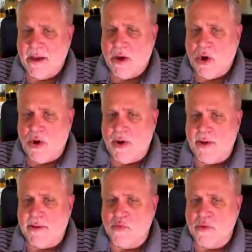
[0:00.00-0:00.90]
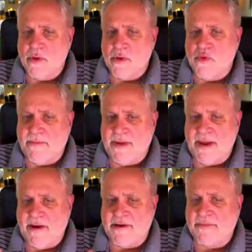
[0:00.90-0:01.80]
on
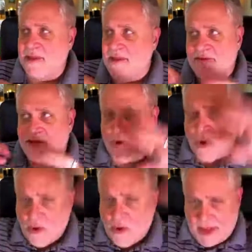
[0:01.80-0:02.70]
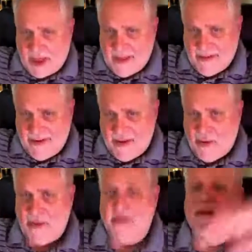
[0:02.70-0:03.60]
repairs, but if it's a whole lot,
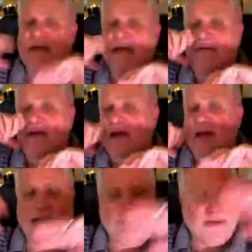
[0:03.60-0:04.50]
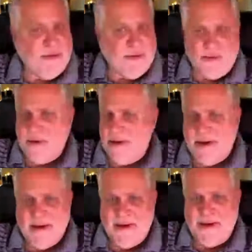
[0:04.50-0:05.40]
if I got to,
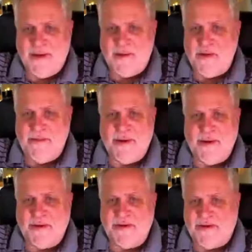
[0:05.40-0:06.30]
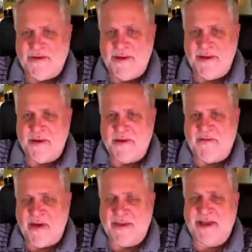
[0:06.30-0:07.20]
rebuild the
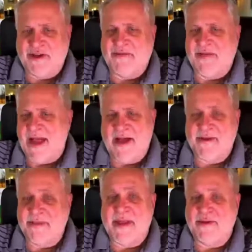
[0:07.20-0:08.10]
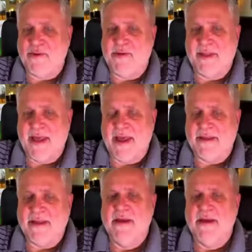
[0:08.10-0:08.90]
foundation of the house, I'm not doing that.